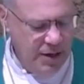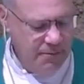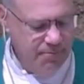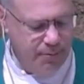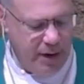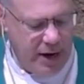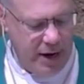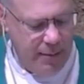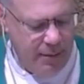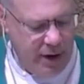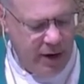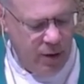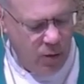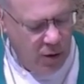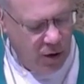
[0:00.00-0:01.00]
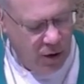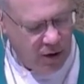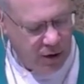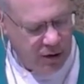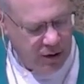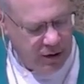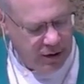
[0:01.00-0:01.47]
by my
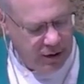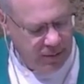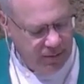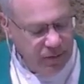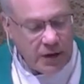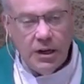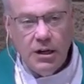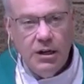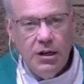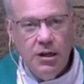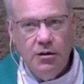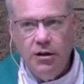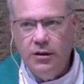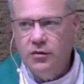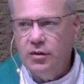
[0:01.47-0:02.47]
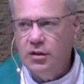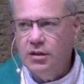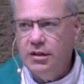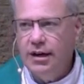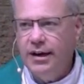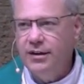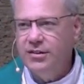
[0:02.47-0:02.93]
works. Here ends the
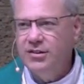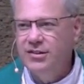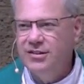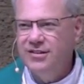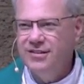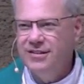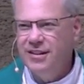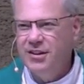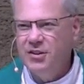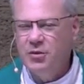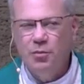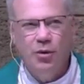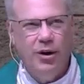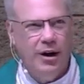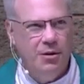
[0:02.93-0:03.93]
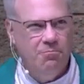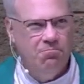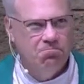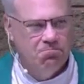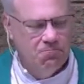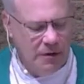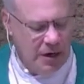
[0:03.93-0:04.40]
text. Let us pray.
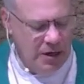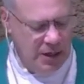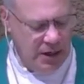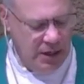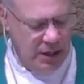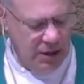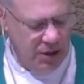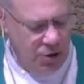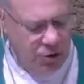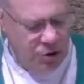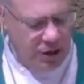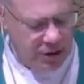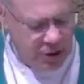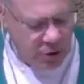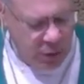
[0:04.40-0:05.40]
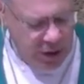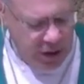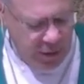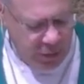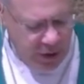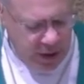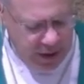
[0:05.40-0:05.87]
Dear Jesus, we
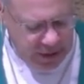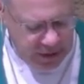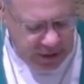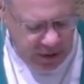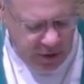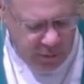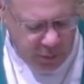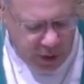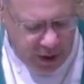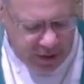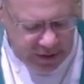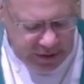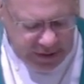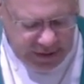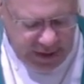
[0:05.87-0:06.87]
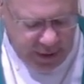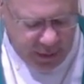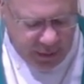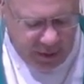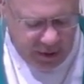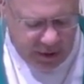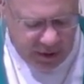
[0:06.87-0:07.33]
give thanks that you've brought us
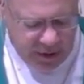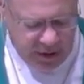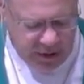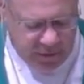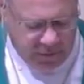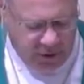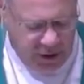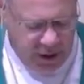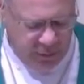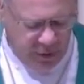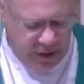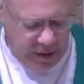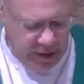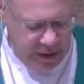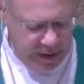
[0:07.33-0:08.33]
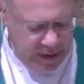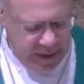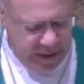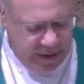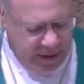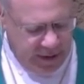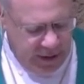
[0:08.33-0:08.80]
together into this family,
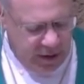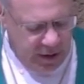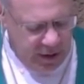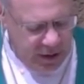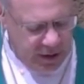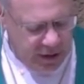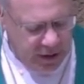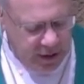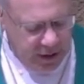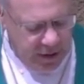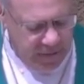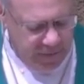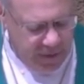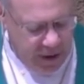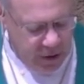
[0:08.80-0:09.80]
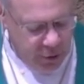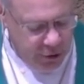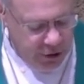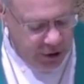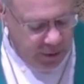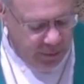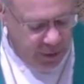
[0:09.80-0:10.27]
into this
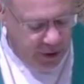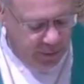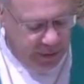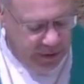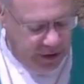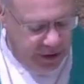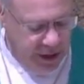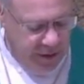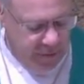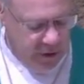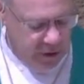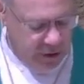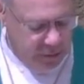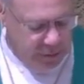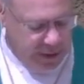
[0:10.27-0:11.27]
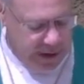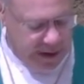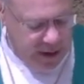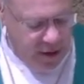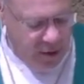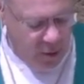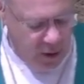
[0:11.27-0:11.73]
fellowship of believers by
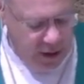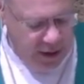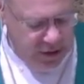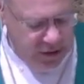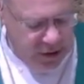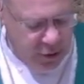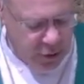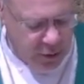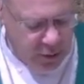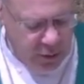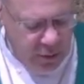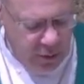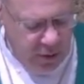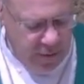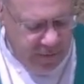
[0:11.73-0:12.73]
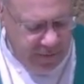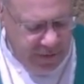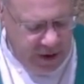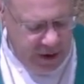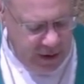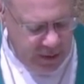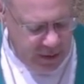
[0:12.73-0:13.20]
grace through
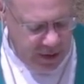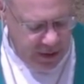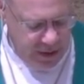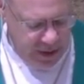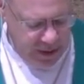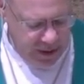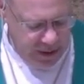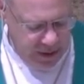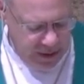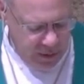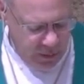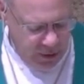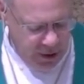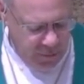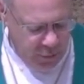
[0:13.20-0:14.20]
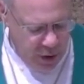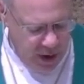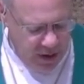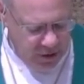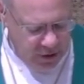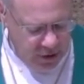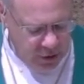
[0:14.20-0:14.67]
faith. We give
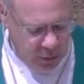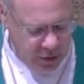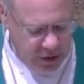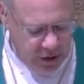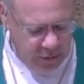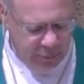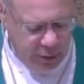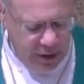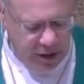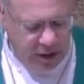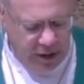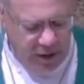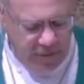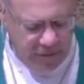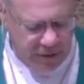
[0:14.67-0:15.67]
thanks this was a complete gift